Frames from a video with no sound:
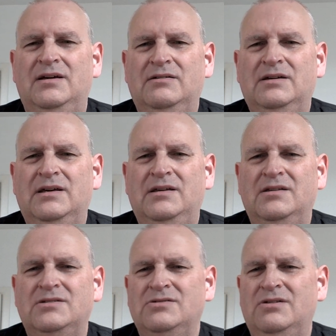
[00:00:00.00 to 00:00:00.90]

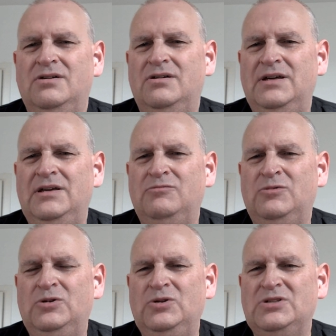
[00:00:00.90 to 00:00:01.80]
Okay, so it
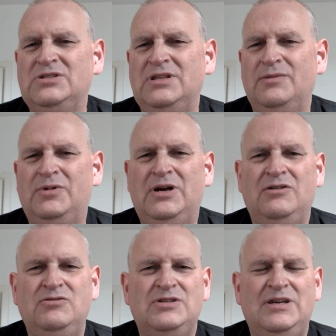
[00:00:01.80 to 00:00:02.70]
works in the
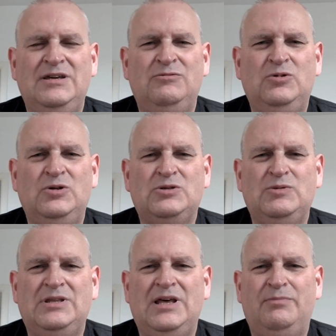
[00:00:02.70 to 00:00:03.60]
browser, it works
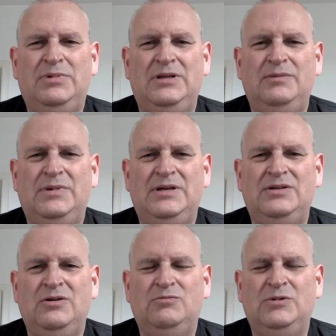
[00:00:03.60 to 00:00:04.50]
with Apple,
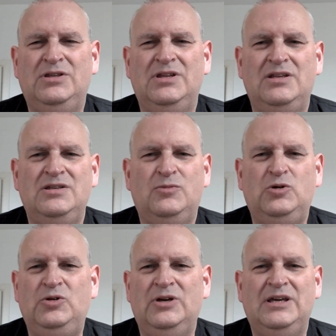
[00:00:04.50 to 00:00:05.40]
but not with
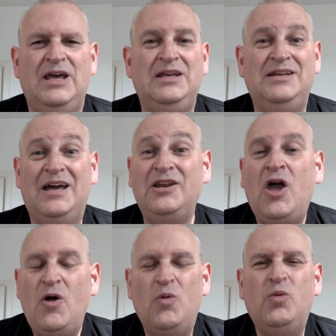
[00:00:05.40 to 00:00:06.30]
Thunderbird and K nine,
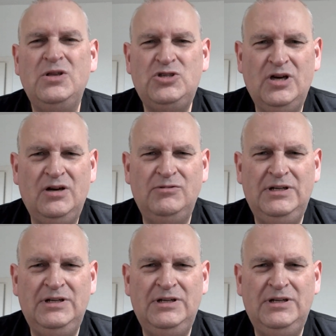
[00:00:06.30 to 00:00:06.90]
which are